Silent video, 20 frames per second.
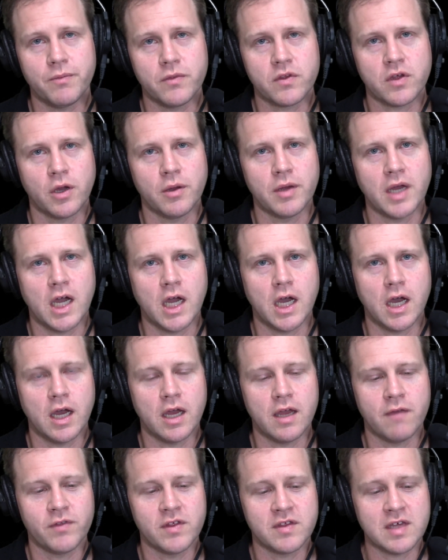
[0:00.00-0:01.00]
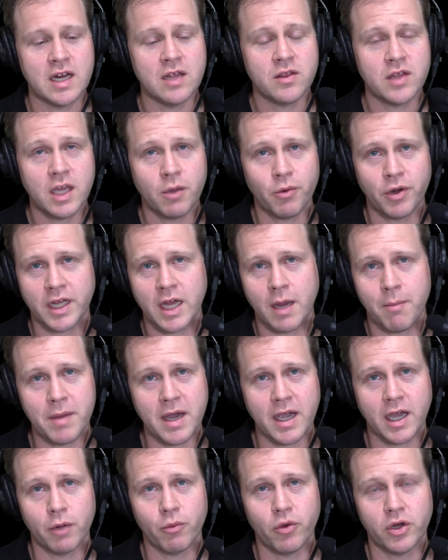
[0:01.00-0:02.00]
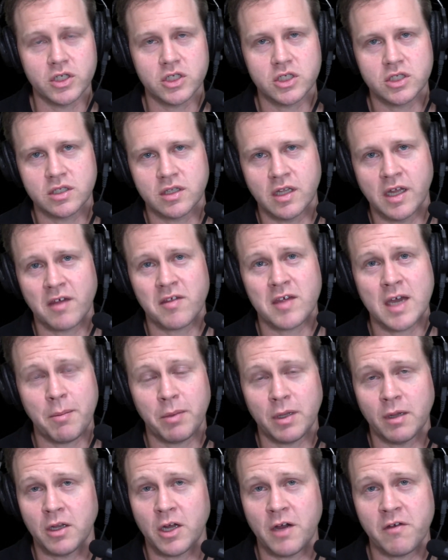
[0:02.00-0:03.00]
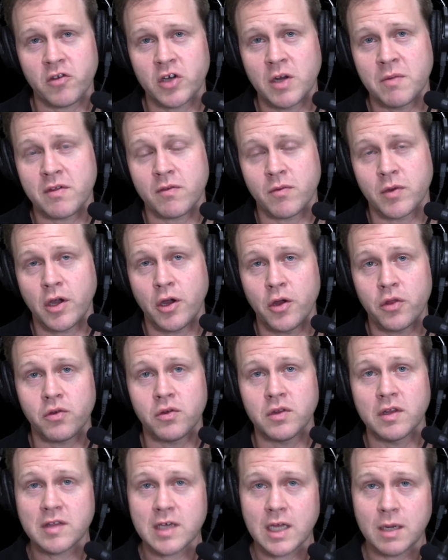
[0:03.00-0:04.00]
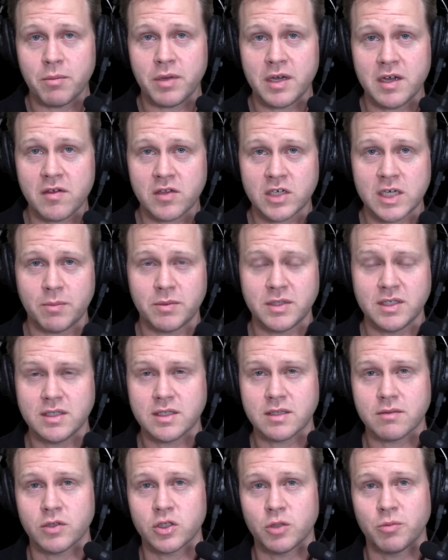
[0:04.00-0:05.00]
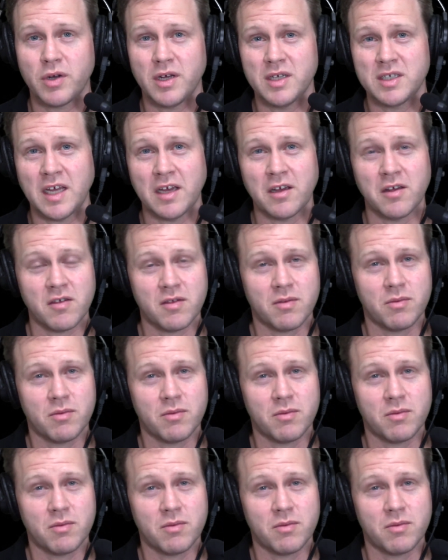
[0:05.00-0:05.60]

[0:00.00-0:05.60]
So if there's anything you want to come back and watch, the next couple of live streams as we go through the 10 Ps chapters, which will probably take us